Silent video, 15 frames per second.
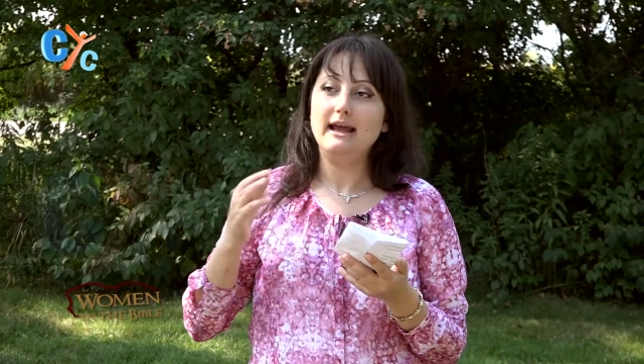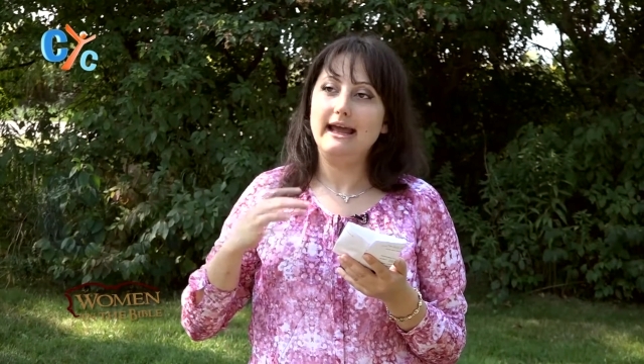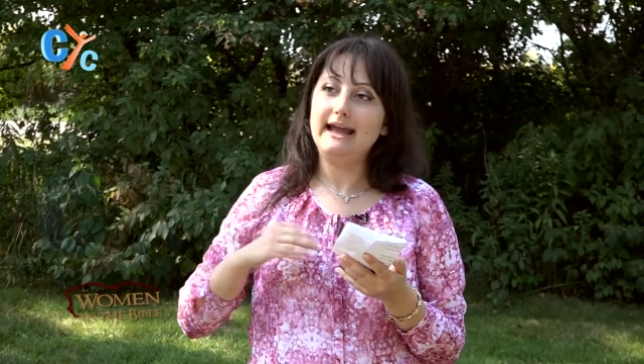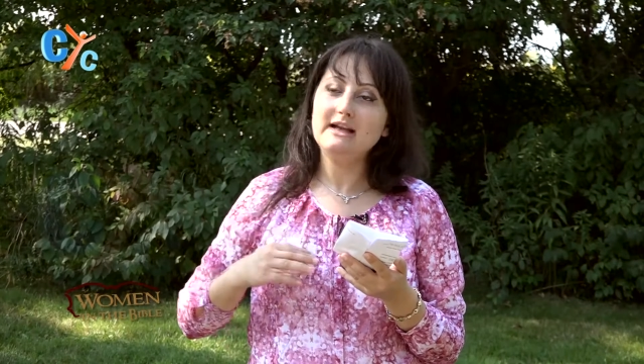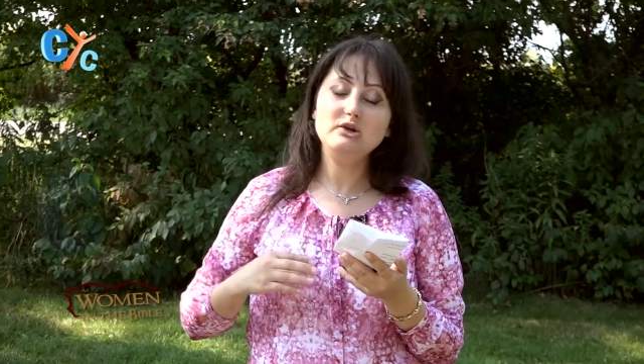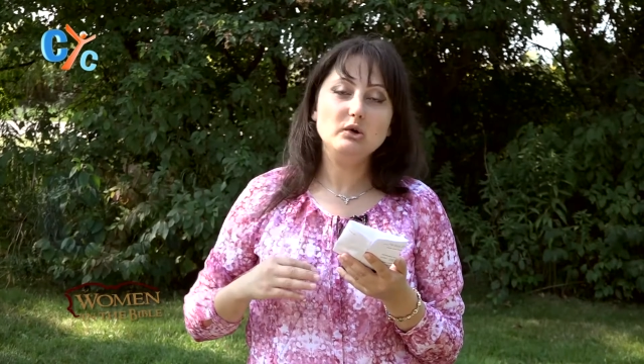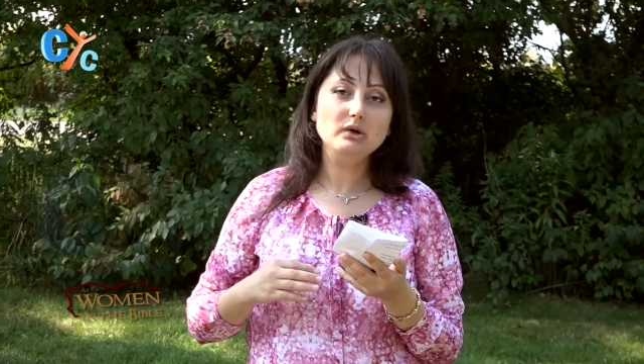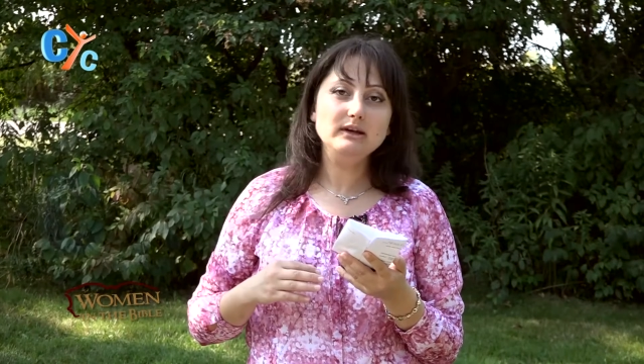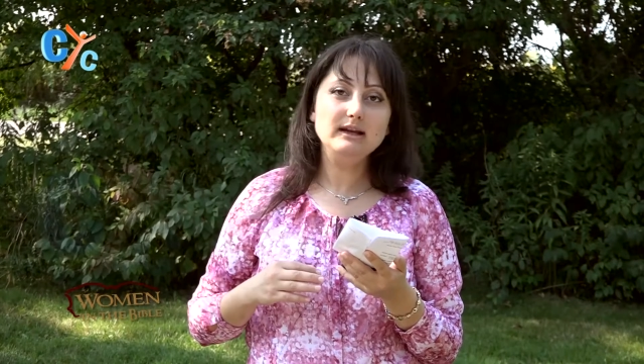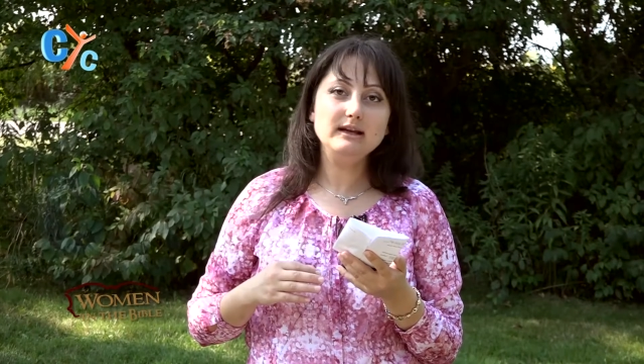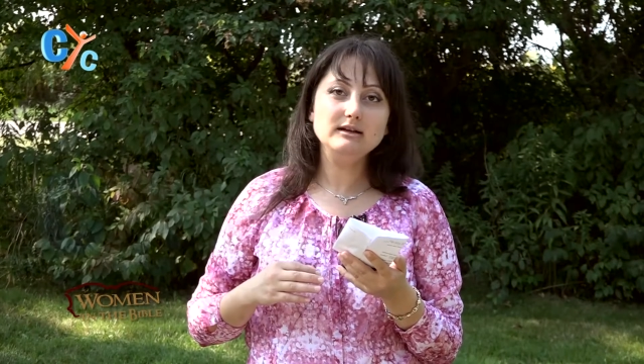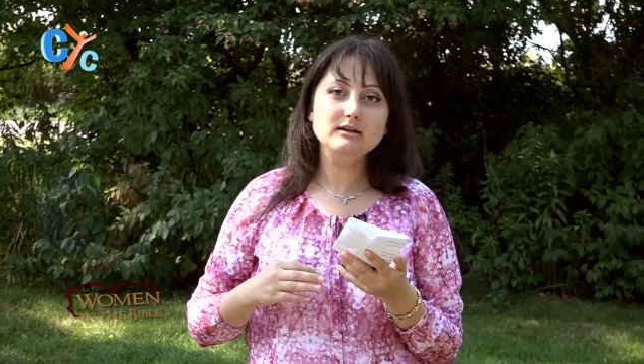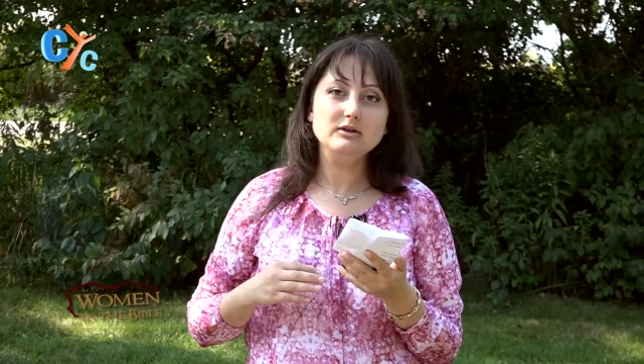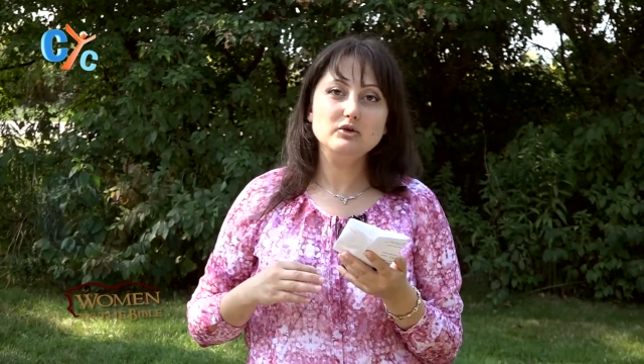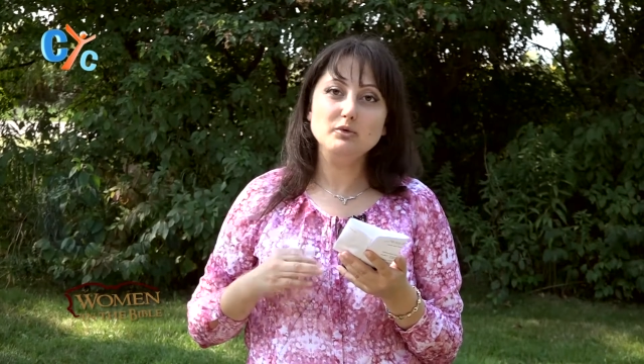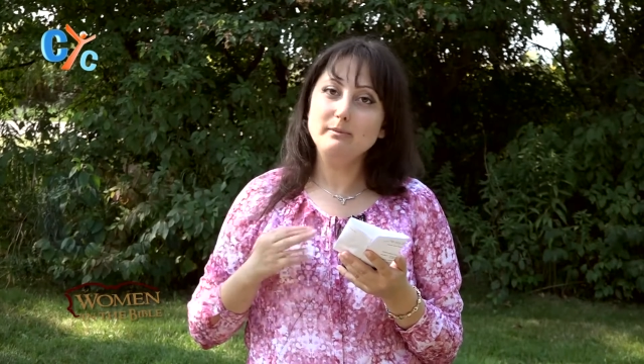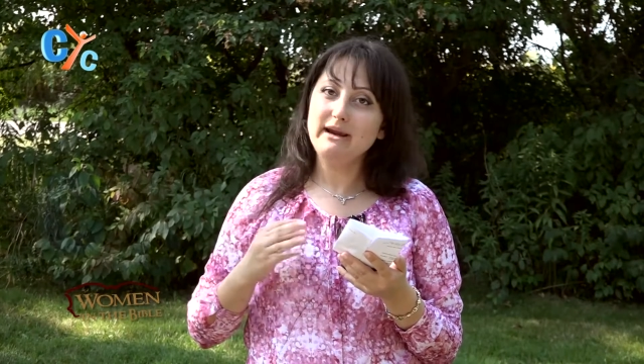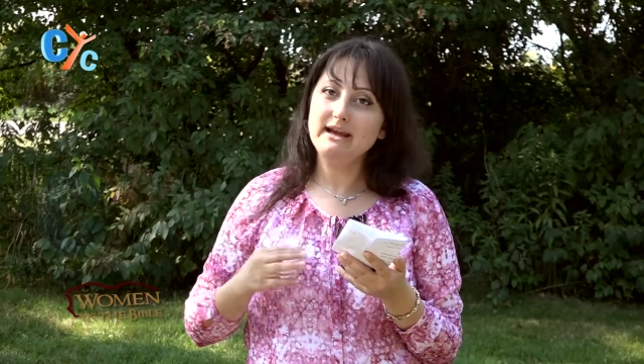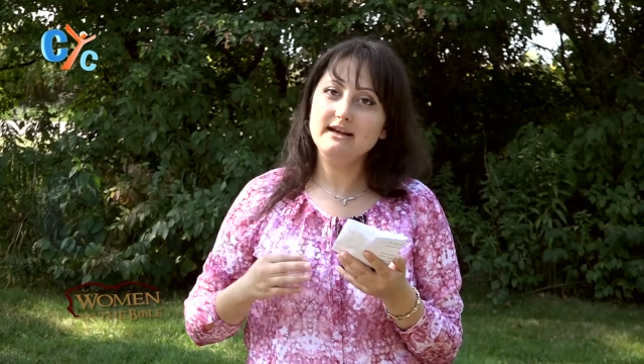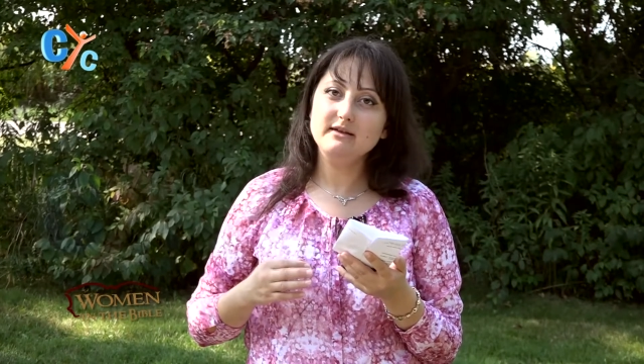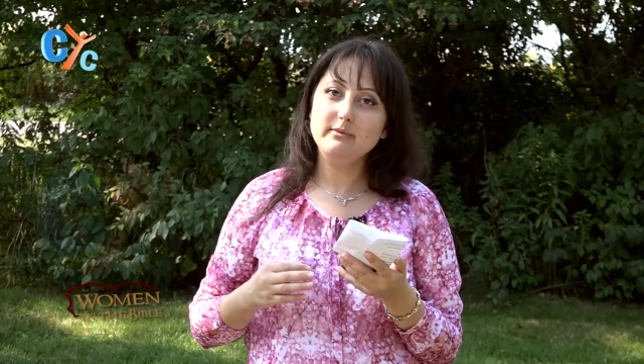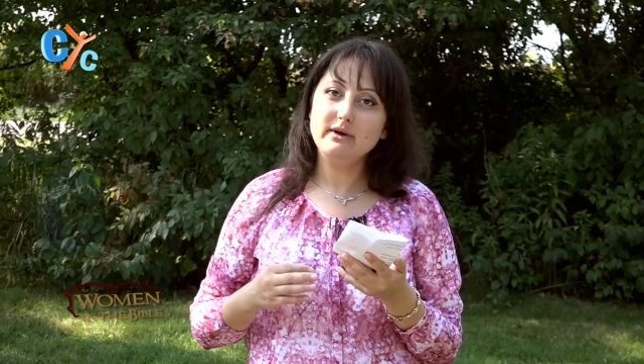add on it to
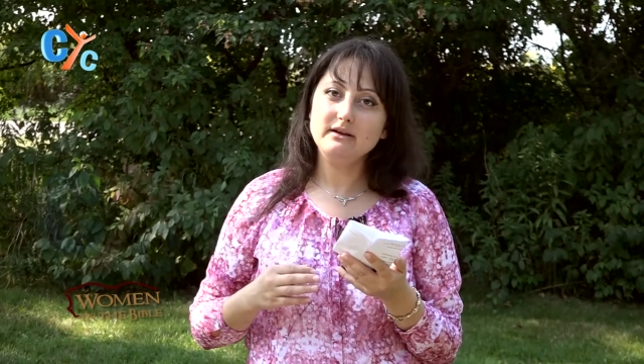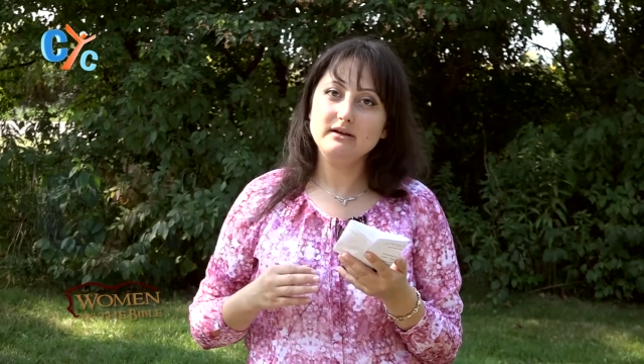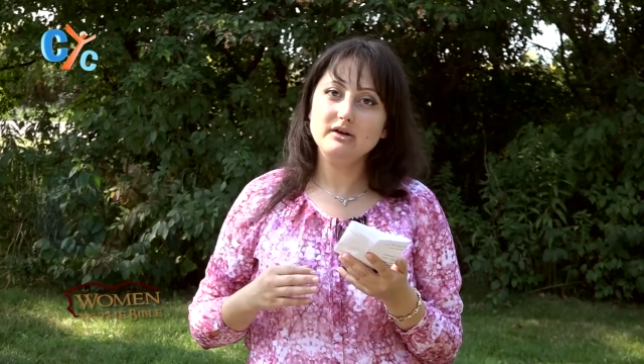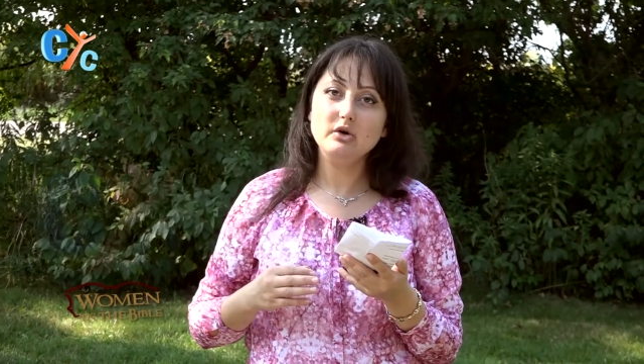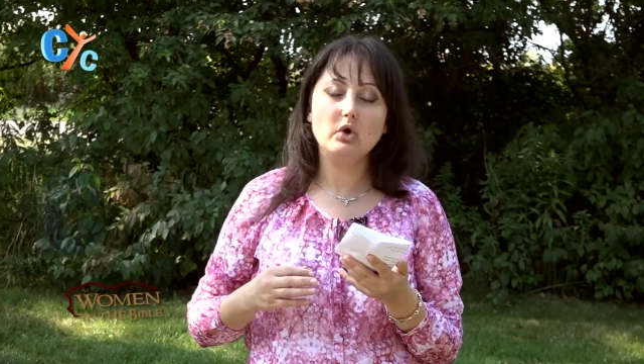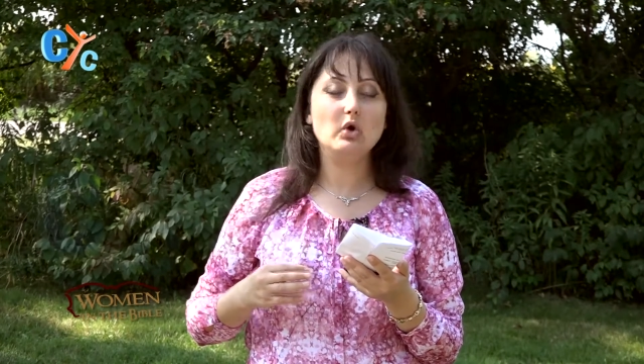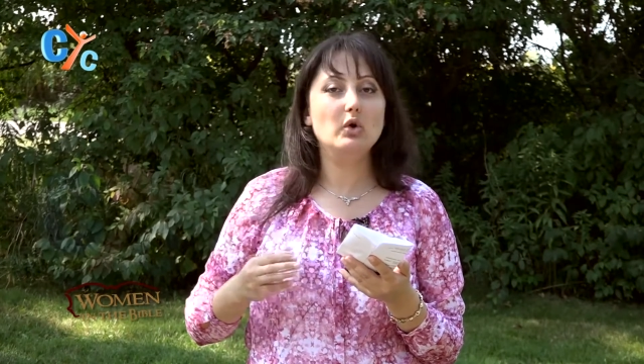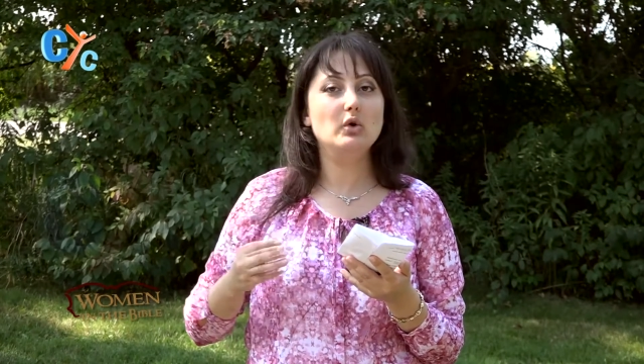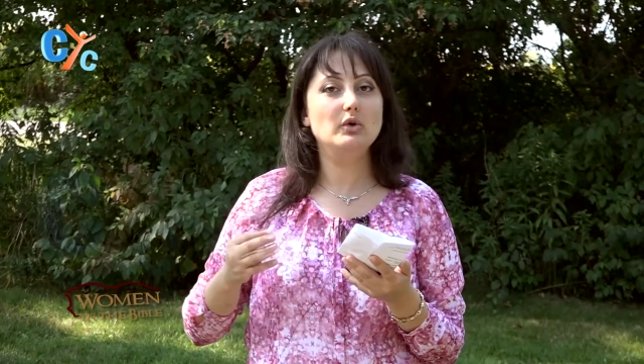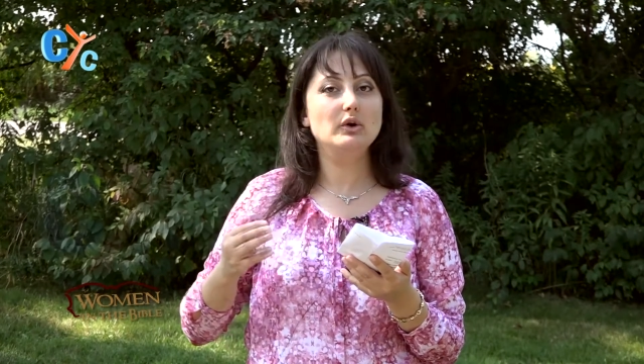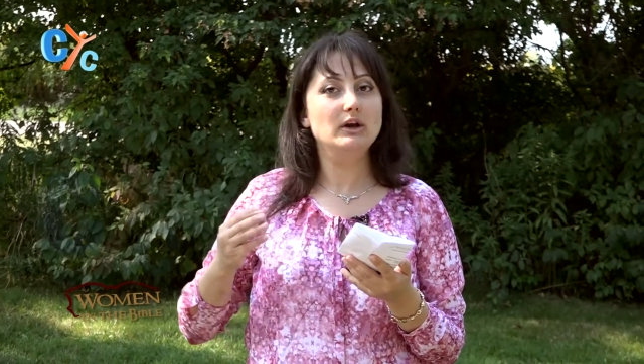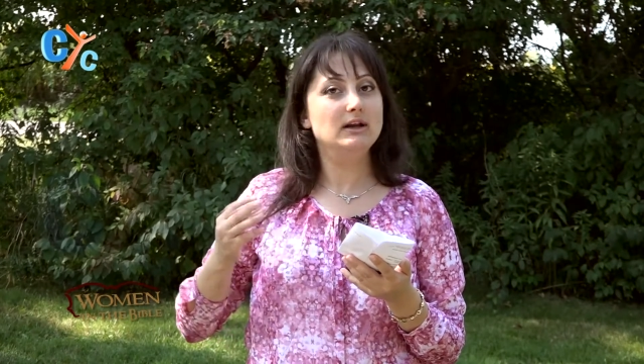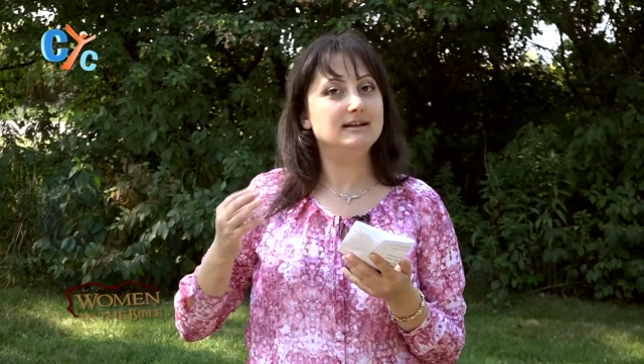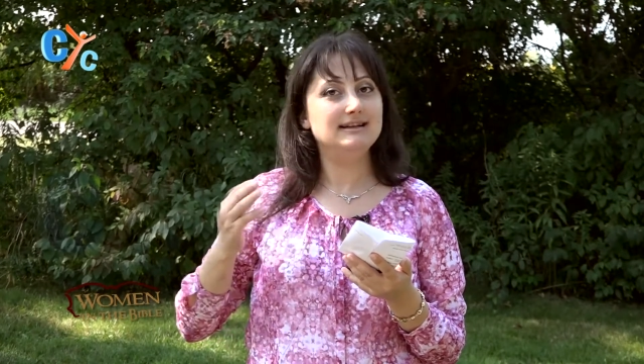make it better or